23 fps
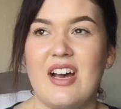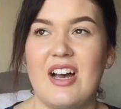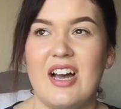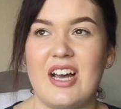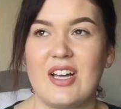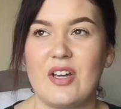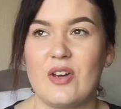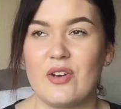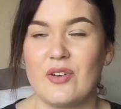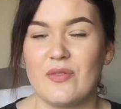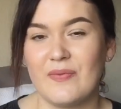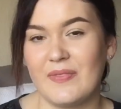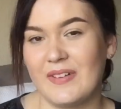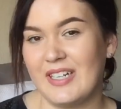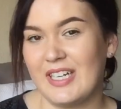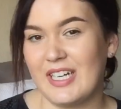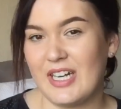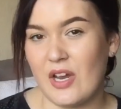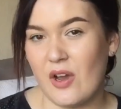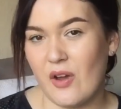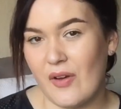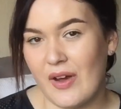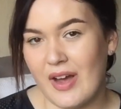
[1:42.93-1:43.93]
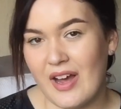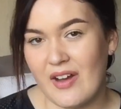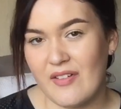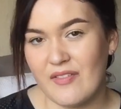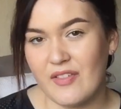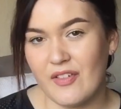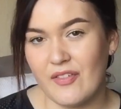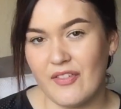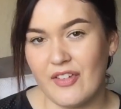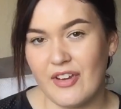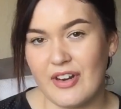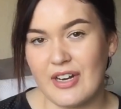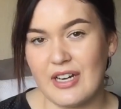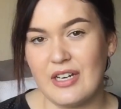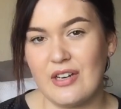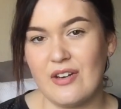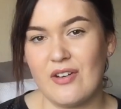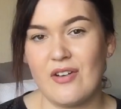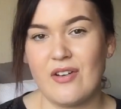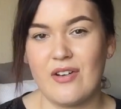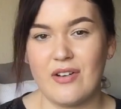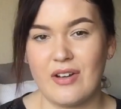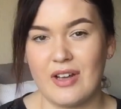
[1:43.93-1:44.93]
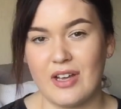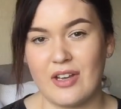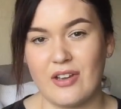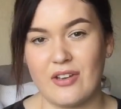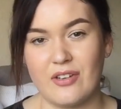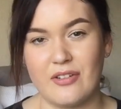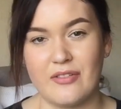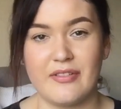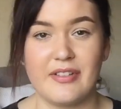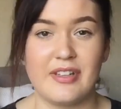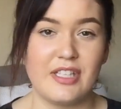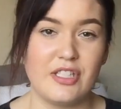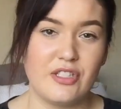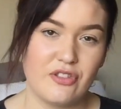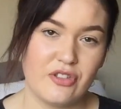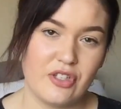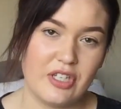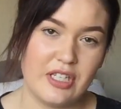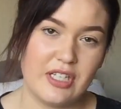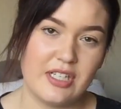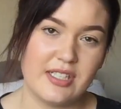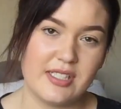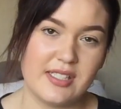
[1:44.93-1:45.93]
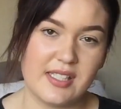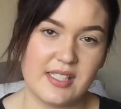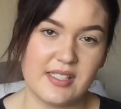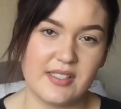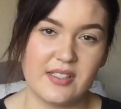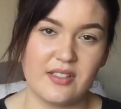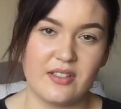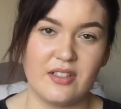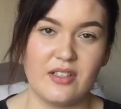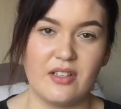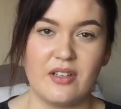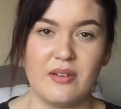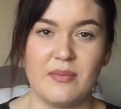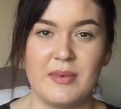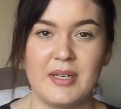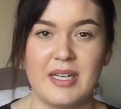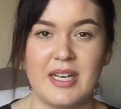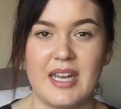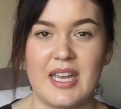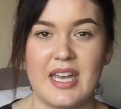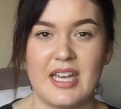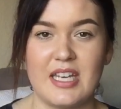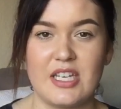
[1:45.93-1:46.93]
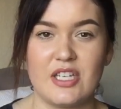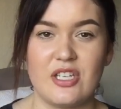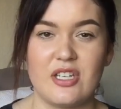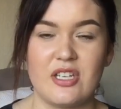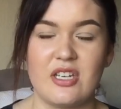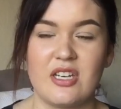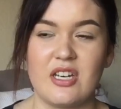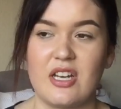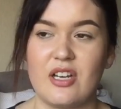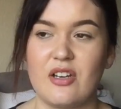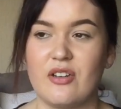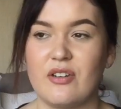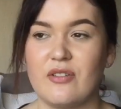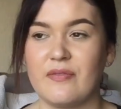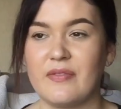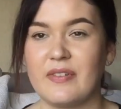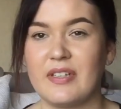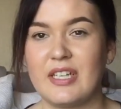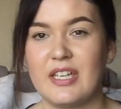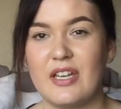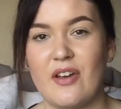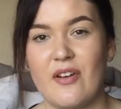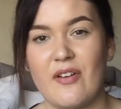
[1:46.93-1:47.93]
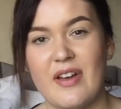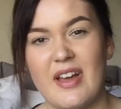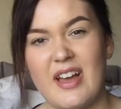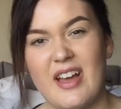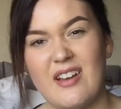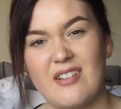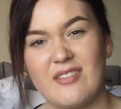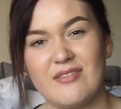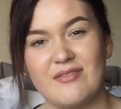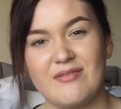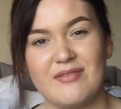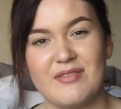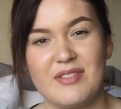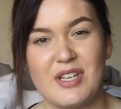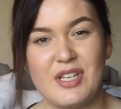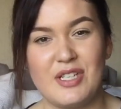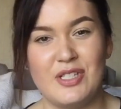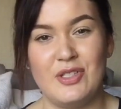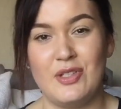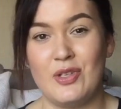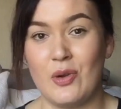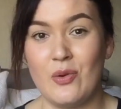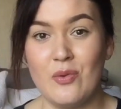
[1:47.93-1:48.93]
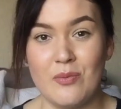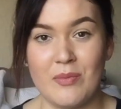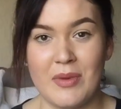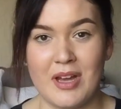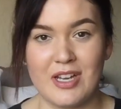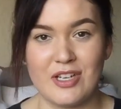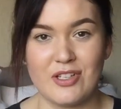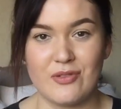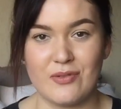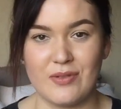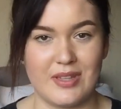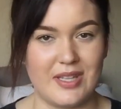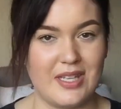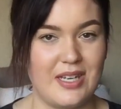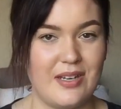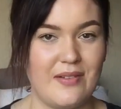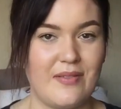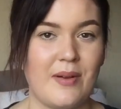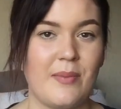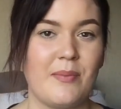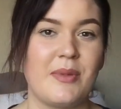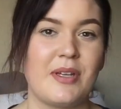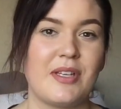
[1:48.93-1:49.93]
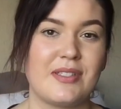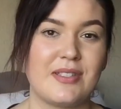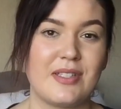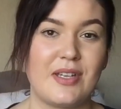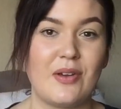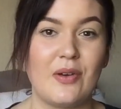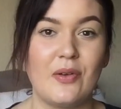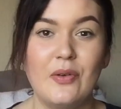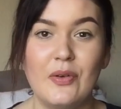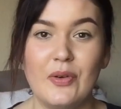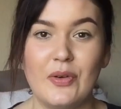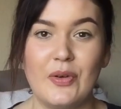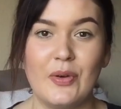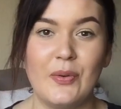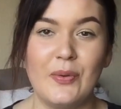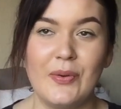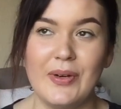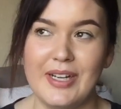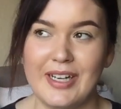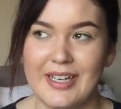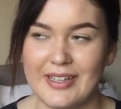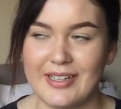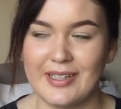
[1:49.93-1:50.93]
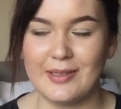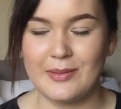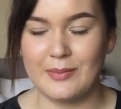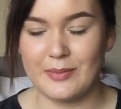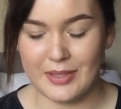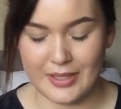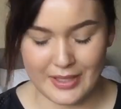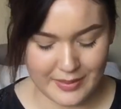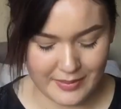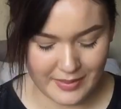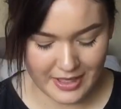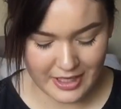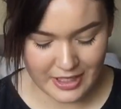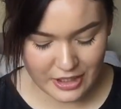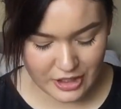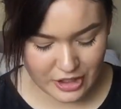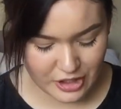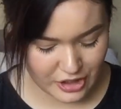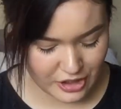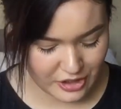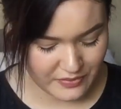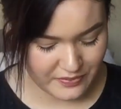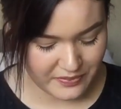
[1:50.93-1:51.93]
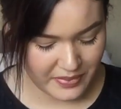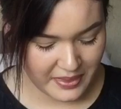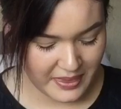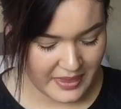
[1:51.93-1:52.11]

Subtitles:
I couldn't really go out for very long. I couldn't really drink because I was on a lot of medication. I couldn't really go out and do much with anyone because I couldn't do anything pretty much.